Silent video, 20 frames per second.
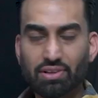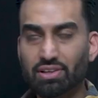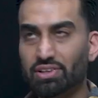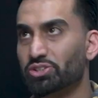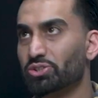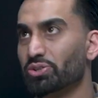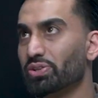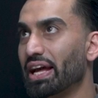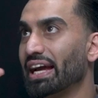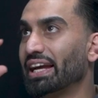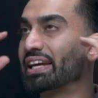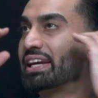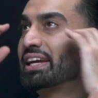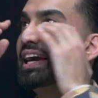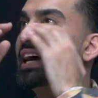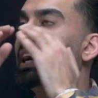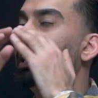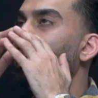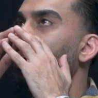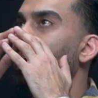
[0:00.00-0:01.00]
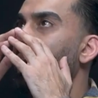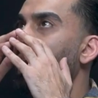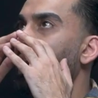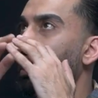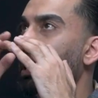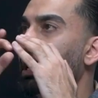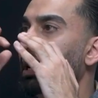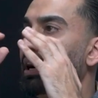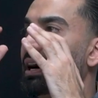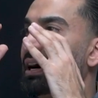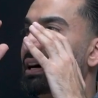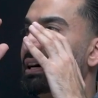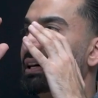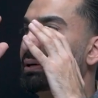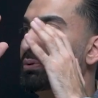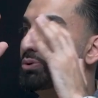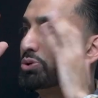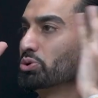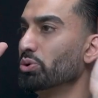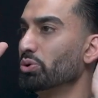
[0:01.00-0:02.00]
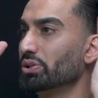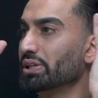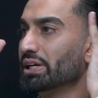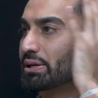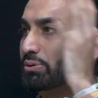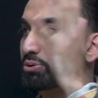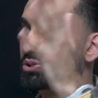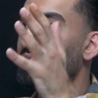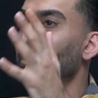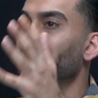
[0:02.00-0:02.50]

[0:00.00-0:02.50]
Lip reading: So that kid, he was